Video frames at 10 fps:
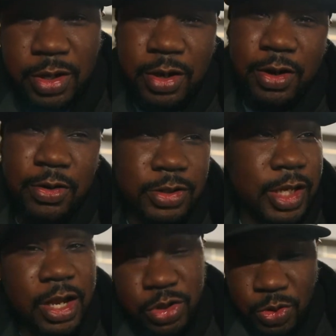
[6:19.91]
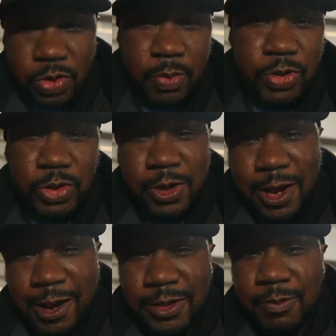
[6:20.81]
You know, stay tuned. I'm going to show you
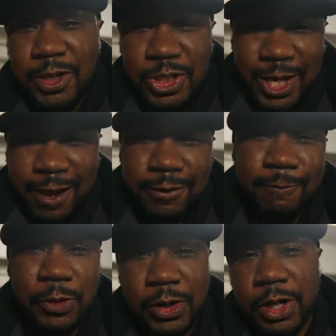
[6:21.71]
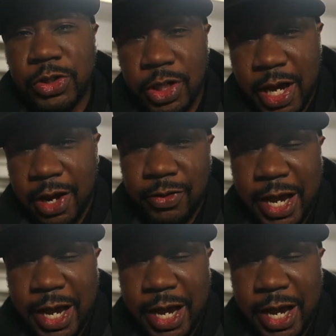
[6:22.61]
guys some of these shots here in Chicago,